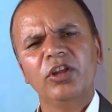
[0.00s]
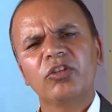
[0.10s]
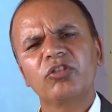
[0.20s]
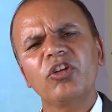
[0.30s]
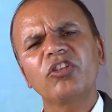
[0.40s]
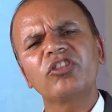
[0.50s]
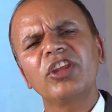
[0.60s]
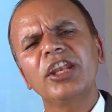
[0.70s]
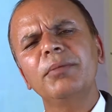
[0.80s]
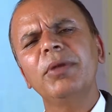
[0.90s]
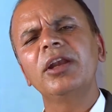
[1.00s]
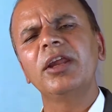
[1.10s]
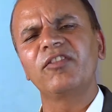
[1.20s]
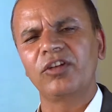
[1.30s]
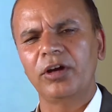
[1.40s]
Sustainable
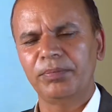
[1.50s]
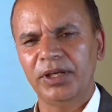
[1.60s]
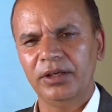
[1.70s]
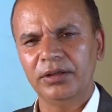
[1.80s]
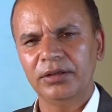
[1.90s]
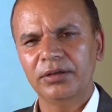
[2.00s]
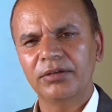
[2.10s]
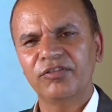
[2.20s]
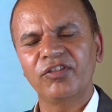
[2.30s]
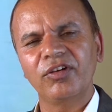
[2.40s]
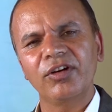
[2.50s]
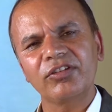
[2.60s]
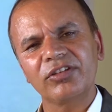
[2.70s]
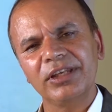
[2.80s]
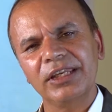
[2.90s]
development
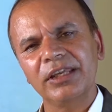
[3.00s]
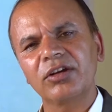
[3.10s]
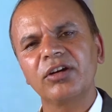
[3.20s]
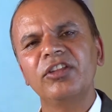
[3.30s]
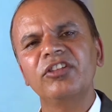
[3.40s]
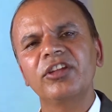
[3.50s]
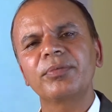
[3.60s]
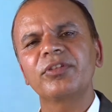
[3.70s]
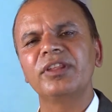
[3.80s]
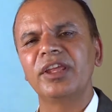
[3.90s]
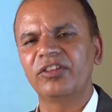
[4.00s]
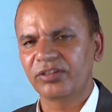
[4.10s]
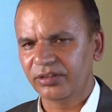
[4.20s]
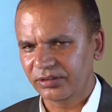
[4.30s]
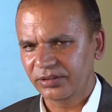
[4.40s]
firstly conserves
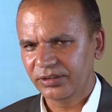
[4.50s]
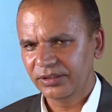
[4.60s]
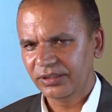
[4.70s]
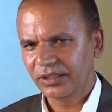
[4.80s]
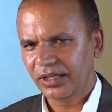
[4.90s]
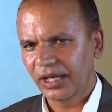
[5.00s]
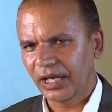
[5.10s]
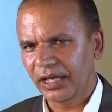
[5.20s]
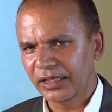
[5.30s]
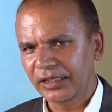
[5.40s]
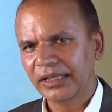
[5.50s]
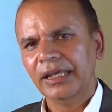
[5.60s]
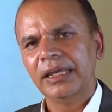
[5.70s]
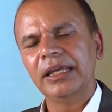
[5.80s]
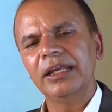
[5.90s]
nature, and
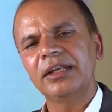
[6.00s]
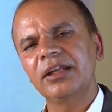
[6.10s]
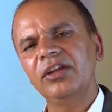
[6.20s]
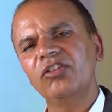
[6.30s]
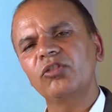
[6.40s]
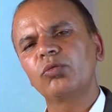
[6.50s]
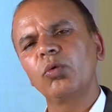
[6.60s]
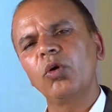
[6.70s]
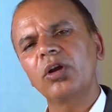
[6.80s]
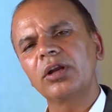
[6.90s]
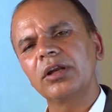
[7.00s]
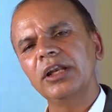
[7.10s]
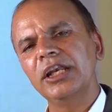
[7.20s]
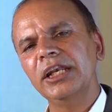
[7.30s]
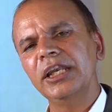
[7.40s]
it is
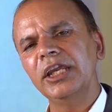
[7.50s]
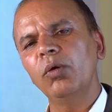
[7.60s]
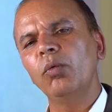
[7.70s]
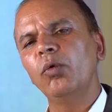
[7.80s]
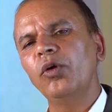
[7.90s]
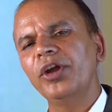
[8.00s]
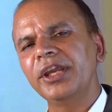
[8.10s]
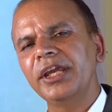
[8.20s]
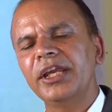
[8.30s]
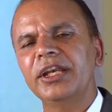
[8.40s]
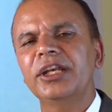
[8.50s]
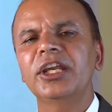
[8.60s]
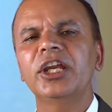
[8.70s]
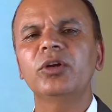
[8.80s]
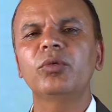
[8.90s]
totally
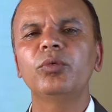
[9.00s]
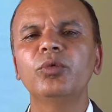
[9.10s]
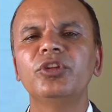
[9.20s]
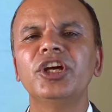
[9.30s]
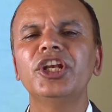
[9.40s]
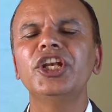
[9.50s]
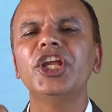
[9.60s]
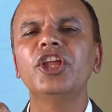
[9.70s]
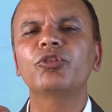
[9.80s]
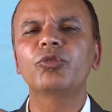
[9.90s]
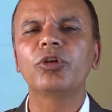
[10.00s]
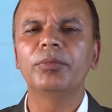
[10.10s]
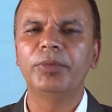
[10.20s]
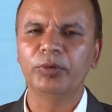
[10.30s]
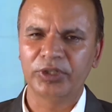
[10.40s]
oriented to the
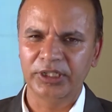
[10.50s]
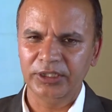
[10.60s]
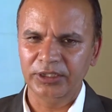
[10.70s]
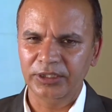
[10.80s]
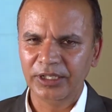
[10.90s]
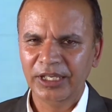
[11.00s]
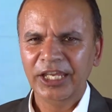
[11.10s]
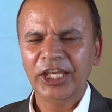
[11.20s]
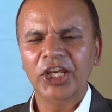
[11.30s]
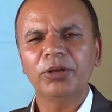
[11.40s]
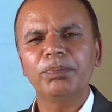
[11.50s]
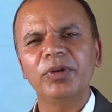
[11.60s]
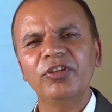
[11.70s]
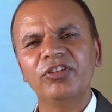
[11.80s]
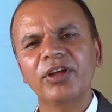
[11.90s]
natural beauty. It
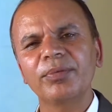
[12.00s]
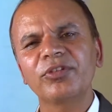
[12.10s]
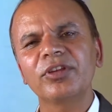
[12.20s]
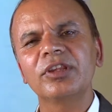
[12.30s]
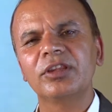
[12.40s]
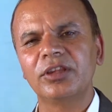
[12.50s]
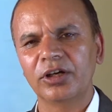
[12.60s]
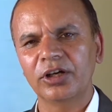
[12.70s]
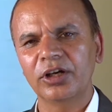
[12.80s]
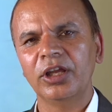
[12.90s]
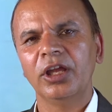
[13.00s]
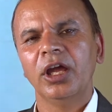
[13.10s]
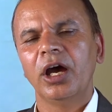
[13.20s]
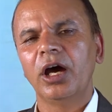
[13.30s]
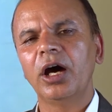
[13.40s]
preserves the
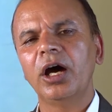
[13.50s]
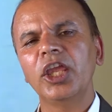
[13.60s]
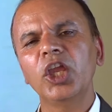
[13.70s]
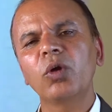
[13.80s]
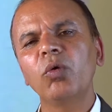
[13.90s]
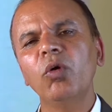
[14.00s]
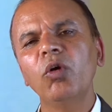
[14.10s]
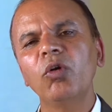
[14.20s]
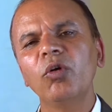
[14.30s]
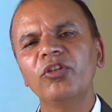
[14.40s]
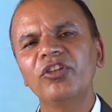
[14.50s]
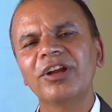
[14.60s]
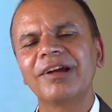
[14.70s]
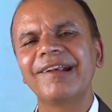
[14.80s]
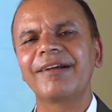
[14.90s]

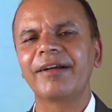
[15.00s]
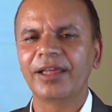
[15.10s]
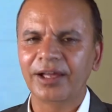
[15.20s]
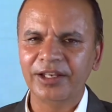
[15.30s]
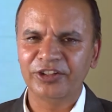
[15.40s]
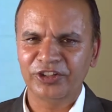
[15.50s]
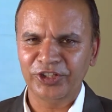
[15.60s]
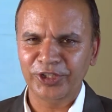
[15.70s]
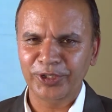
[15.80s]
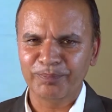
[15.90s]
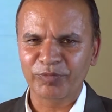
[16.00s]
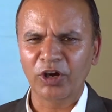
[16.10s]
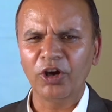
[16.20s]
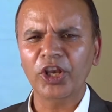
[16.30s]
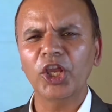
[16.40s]
ecological reality
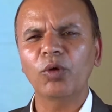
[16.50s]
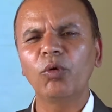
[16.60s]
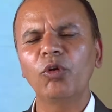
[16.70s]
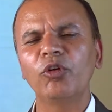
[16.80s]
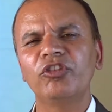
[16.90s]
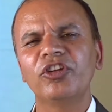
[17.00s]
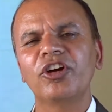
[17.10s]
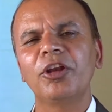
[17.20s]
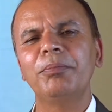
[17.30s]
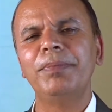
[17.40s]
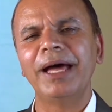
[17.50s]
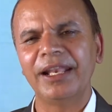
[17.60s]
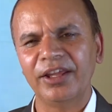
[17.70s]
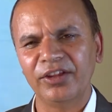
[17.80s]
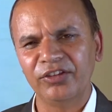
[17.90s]
or ecological
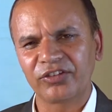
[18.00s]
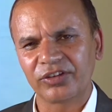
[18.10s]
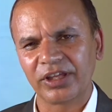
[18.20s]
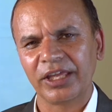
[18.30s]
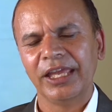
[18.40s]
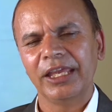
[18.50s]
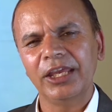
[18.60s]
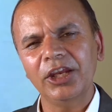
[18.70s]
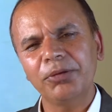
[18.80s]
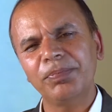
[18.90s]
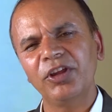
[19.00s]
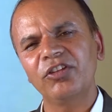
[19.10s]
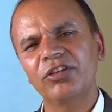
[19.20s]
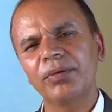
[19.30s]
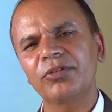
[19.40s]
balance. It
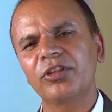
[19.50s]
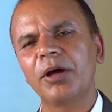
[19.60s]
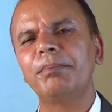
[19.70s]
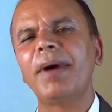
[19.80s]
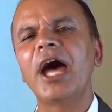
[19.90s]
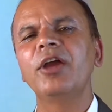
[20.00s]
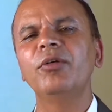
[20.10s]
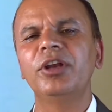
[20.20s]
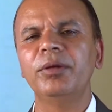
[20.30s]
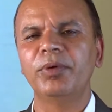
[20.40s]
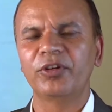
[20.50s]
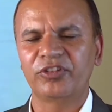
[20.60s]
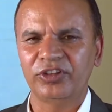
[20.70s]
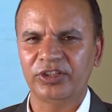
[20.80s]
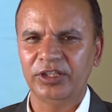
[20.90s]
preserves the
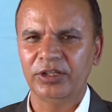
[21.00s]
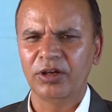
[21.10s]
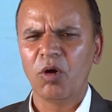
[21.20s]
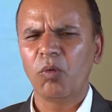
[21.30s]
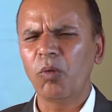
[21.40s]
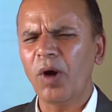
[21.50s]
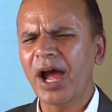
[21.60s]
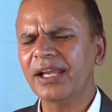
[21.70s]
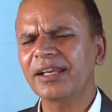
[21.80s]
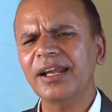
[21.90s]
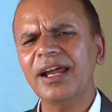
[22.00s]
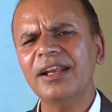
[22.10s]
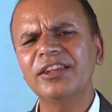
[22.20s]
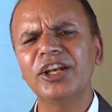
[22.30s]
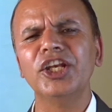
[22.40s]
biodiversity. What
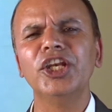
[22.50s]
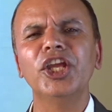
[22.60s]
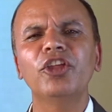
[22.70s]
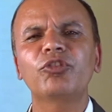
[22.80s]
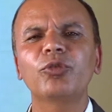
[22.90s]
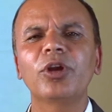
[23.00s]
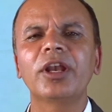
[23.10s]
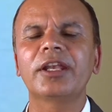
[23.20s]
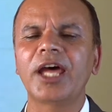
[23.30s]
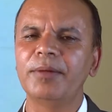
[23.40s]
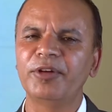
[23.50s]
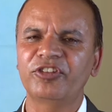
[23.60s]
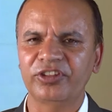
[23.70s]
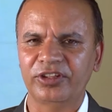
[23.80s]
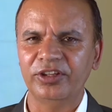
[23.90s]
are the natural
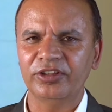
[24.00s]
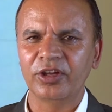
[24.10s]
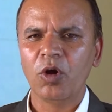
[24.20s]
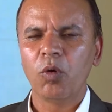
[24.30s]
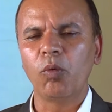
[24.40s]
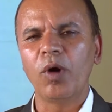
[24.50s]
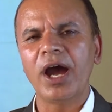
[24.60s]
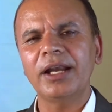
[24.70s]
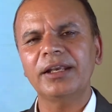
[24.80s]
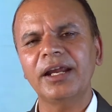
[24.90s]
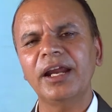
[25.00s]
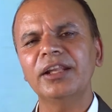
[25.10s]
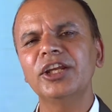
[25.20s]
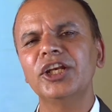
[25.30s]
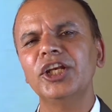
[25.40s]
diversities? What are
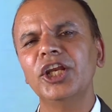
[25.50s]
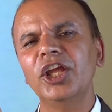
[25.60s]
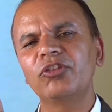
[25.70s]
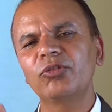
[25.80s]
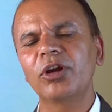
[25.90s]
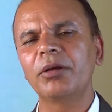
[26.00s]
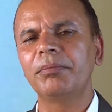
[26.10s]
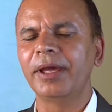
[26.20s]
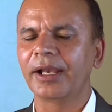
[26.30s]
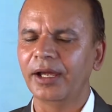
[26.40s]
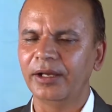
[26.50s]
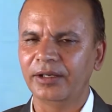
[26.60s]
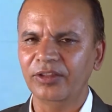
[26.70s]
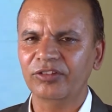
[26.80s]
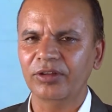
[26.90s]
the natural
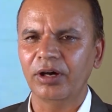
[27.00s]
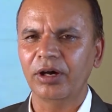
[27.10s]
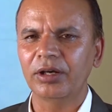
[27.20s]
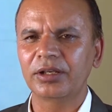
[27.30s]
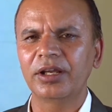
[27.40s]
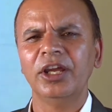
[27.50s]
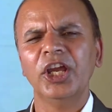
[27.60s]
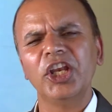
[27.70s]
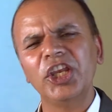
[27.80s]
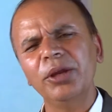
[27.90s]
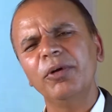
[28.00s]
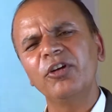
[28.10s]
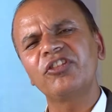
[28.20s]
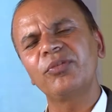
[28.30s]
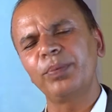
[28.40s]
varieties or the
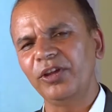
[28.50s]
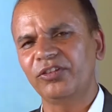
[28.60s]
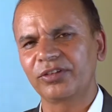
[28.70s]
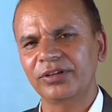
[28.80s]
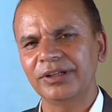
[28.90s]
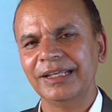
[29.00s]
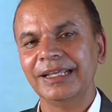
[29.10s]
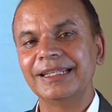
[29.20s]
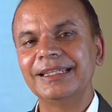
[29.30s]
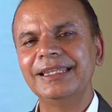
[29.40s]
diverse features?